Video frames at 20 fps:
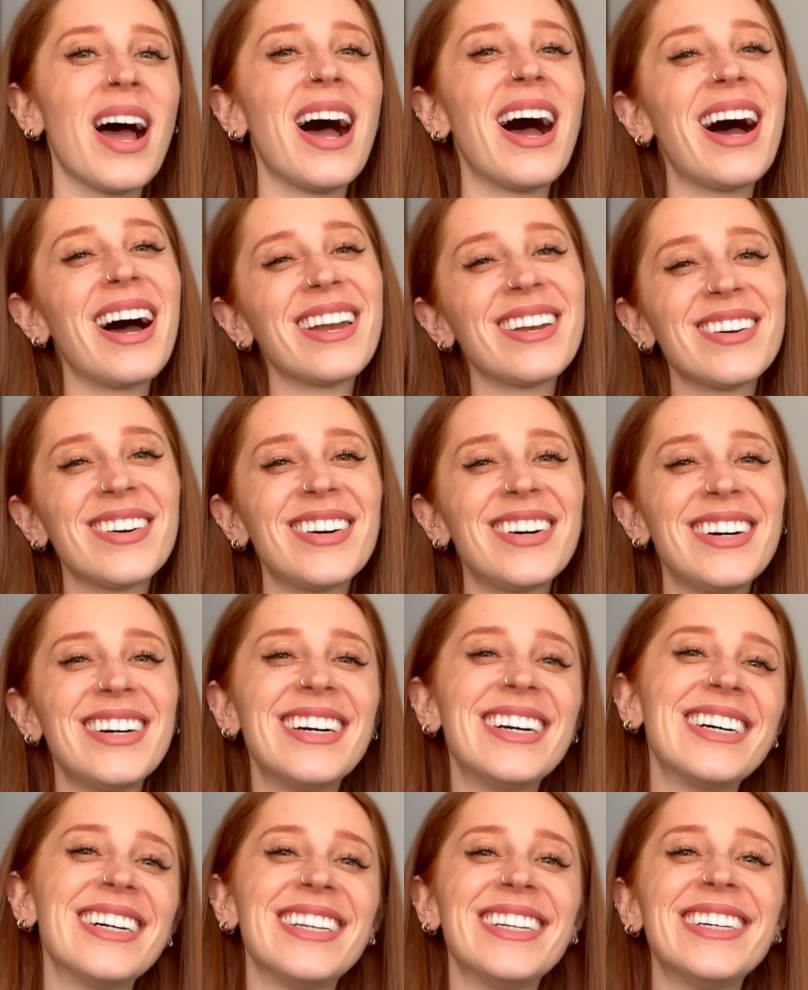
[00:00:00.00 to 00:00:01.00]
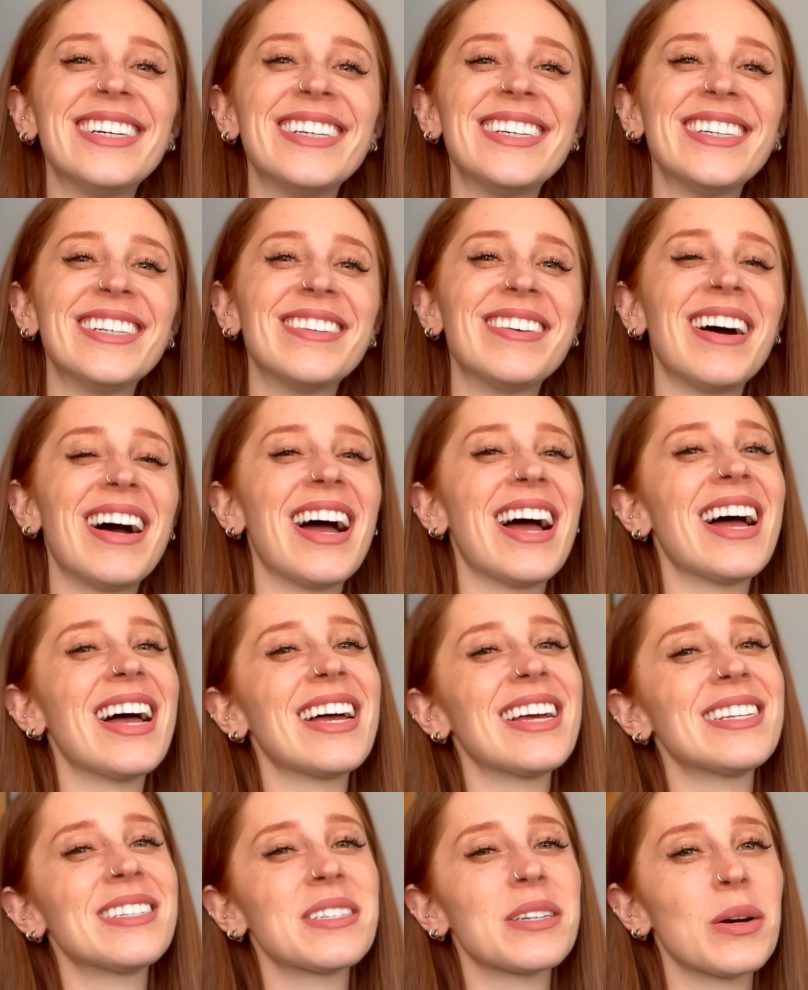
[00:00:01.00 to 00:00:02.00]
Hello, hello,
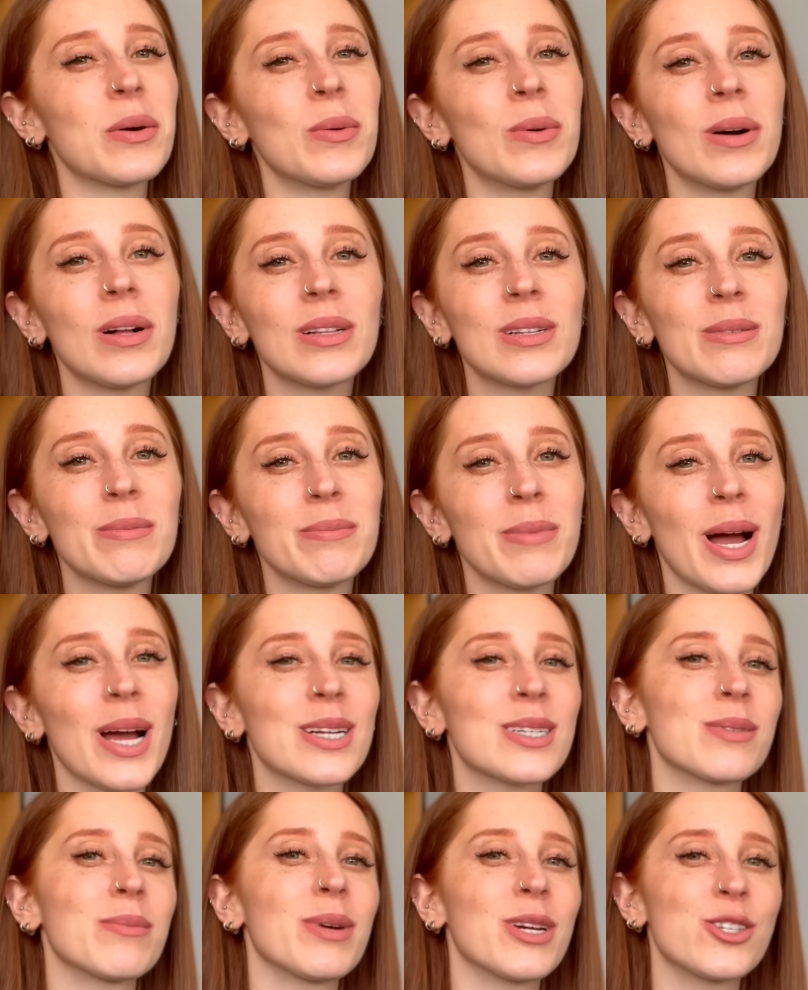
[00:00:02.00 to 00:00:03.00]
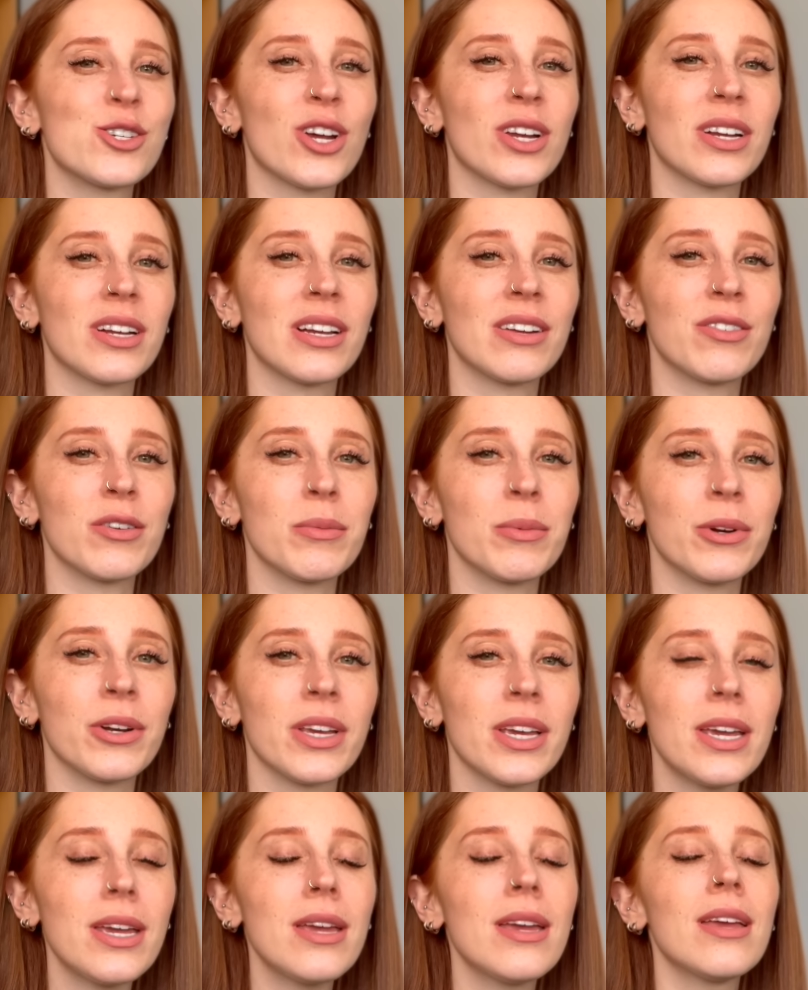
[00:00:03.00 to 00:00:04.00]
and welcome back to my channel,
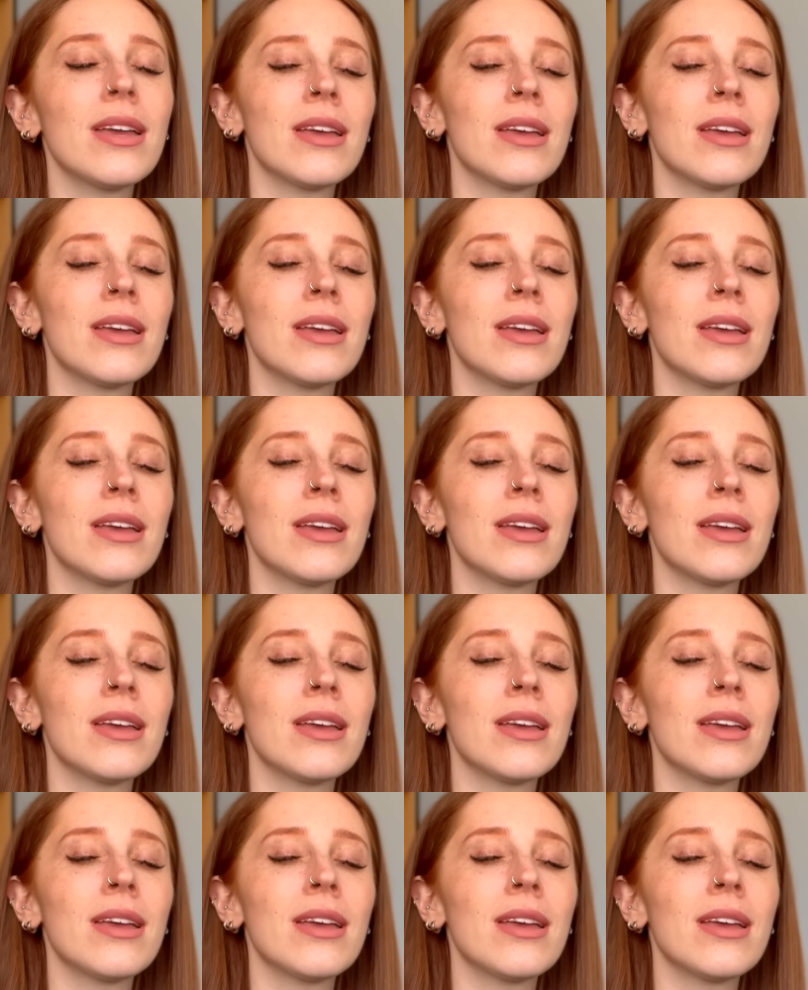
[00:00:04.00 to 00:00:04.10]
everybody.